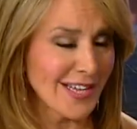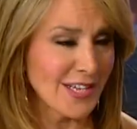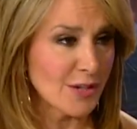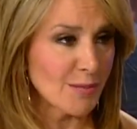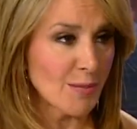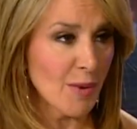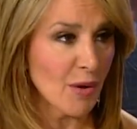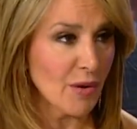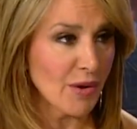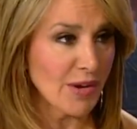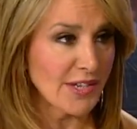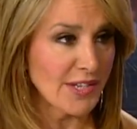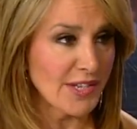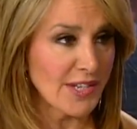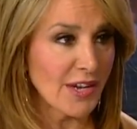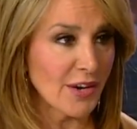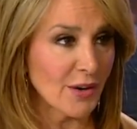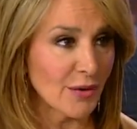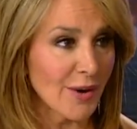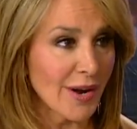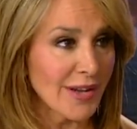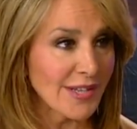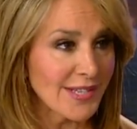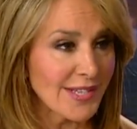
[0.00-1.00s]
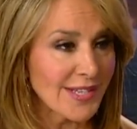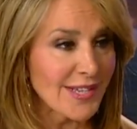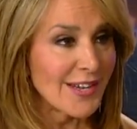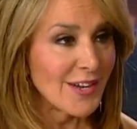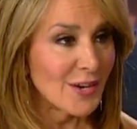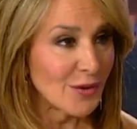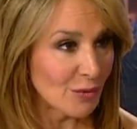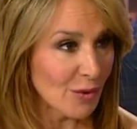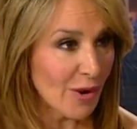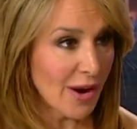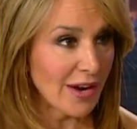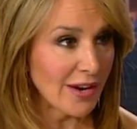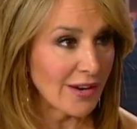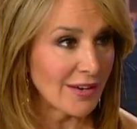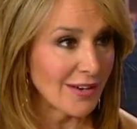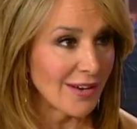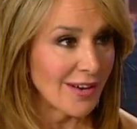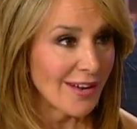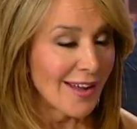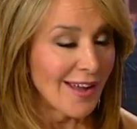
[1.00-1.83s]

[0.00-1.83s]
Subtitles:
like smoking cigarettes, right?